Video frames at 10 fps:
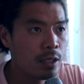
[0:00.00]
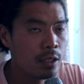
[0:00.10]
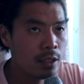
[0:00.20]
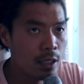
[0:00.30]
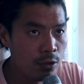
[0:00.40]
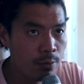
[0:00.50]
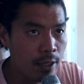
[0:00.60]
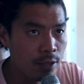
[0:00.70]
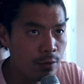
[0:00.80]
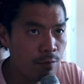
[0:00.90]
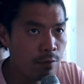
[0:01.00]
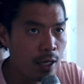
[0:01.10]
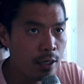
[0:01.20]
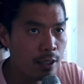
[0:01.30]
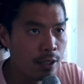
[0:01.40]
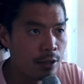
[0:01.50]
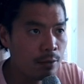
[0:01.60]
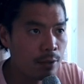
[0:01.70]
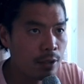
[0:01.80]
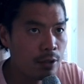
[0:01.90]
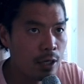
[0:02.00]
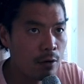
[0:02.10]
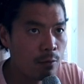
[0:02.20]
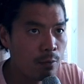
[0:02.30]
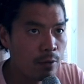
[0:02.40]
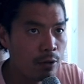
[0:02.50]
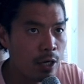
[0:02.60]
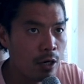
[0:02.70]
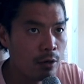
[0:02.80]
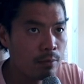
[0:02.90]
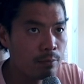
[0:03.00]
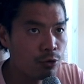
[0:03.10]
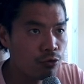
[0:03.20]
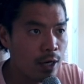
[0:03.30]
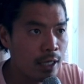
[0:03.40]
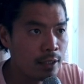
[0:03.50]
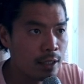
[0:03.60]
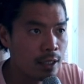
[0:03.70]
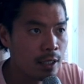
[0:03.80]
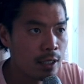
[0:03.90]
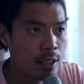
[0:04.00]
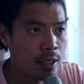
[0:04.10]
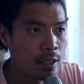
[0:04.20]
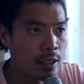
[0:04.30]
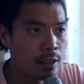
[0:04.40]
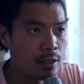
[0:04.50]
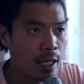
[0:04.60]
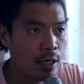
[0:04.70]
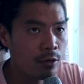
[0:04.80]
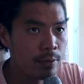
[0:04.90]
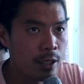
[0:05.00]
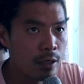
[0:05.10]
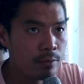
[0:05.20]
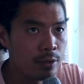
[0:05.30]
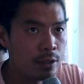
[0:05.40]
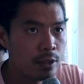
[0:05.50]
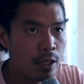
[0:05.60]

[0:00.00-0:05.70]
It's not too bad, still flat here, but look how drastic this angle becomes.